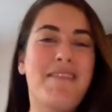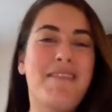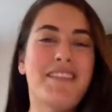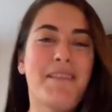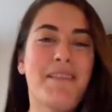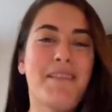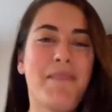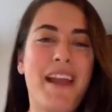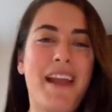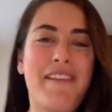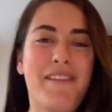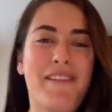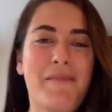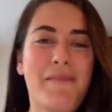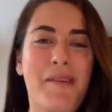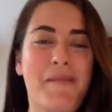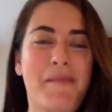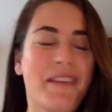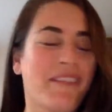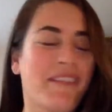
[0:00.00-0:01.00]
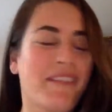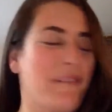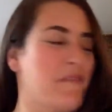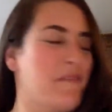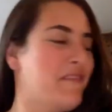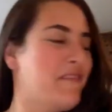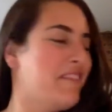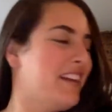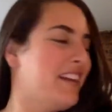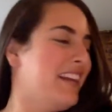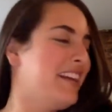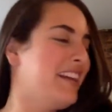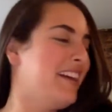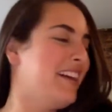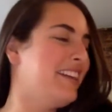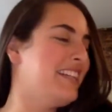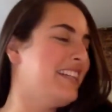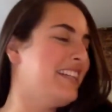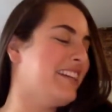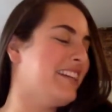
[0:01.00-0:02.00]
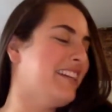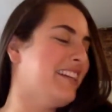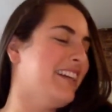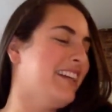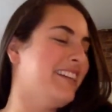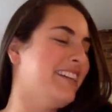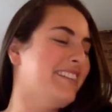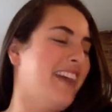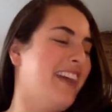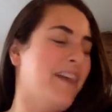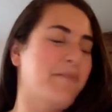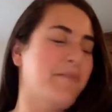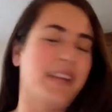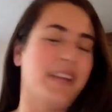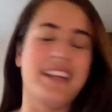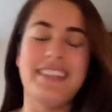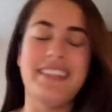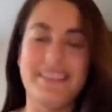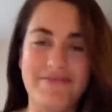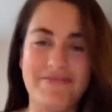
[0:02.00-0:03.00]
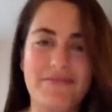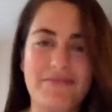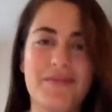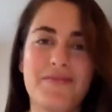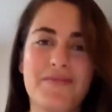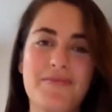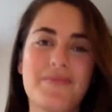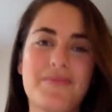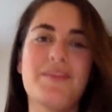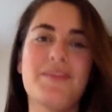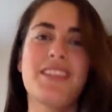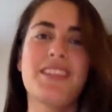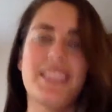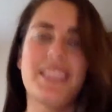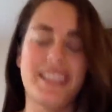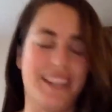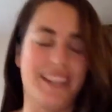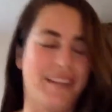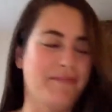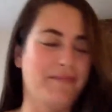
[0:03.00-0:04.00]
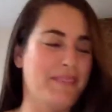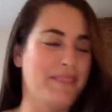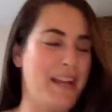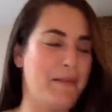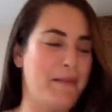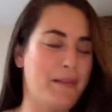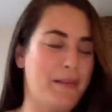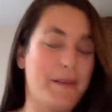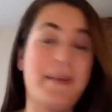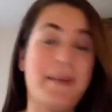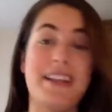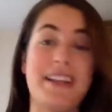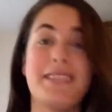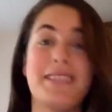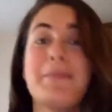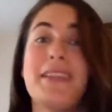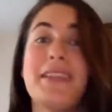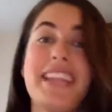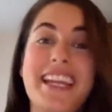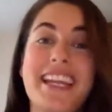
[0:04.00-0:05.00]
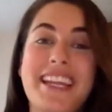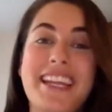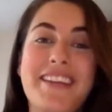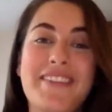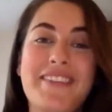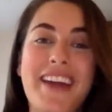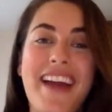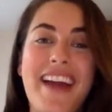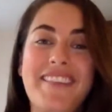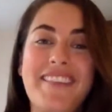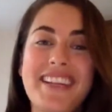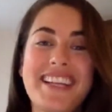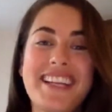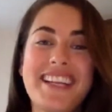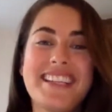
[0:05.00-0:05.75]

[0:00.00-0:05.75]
playful moment right before getting on here that got me, able to be present. But thank you for having us.